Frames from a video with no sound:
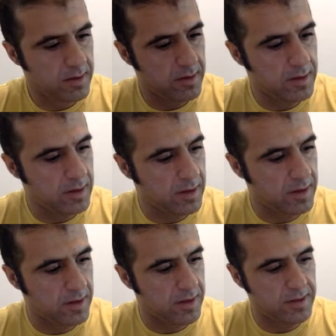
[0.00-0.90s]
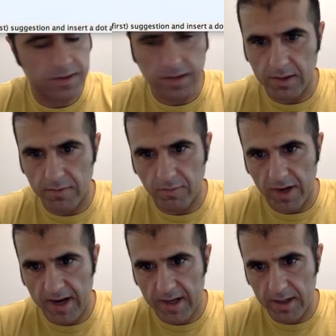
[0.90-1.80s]
uh, this dot
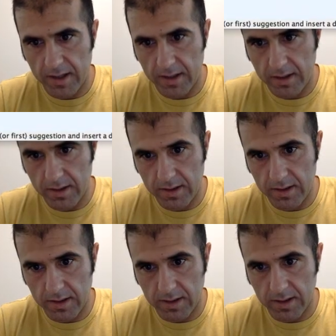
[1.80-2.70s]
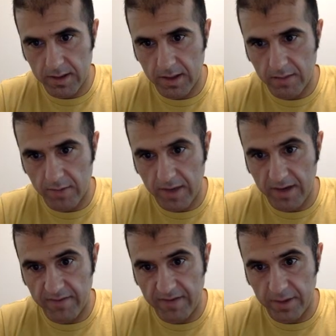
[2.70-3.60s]
rank dot get rank
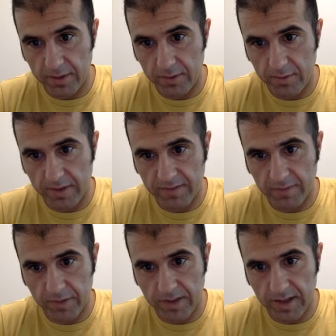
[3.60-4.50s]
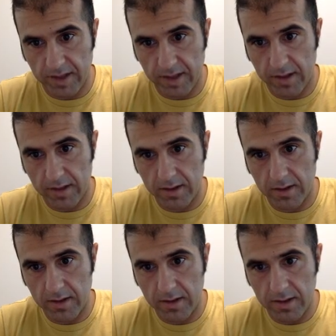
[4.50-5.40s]
value. We haven't written that
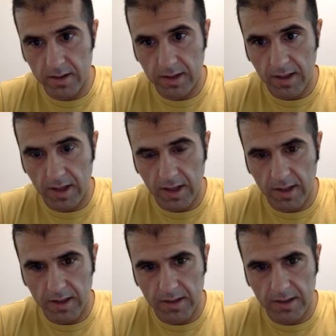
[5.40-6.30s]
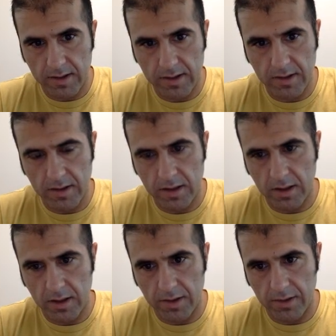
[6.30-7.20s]
yet. And
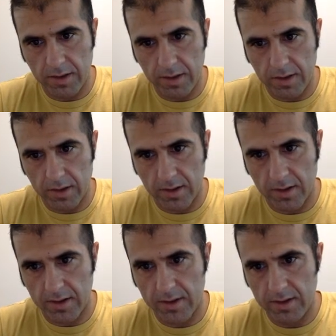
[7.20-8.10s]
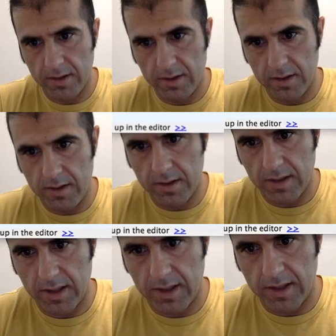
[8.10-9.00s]
other card dot